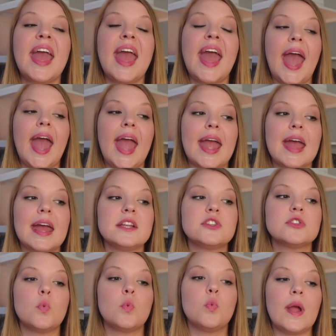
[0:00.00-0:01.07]
And
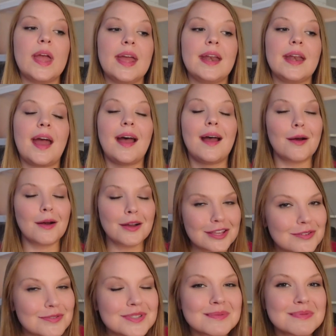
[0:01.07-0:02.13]
when
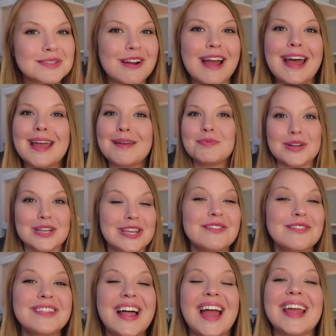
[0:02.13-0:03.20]
you subscribe, when you
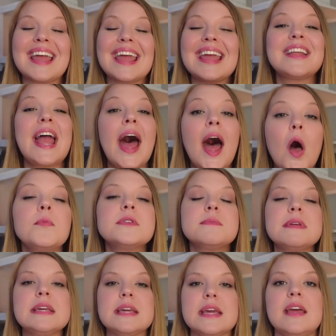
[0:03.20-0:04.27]
like, it helps
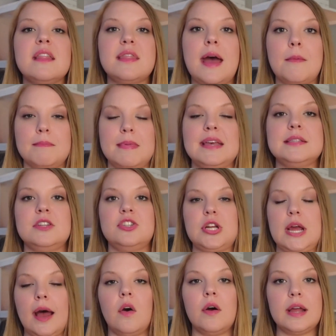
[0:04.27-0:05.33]
me get that message
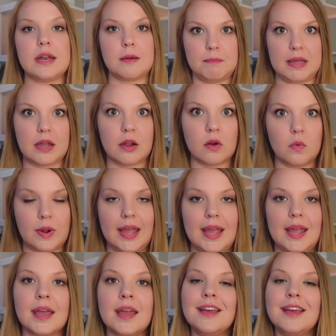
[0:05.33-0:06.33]
out in a bigger way.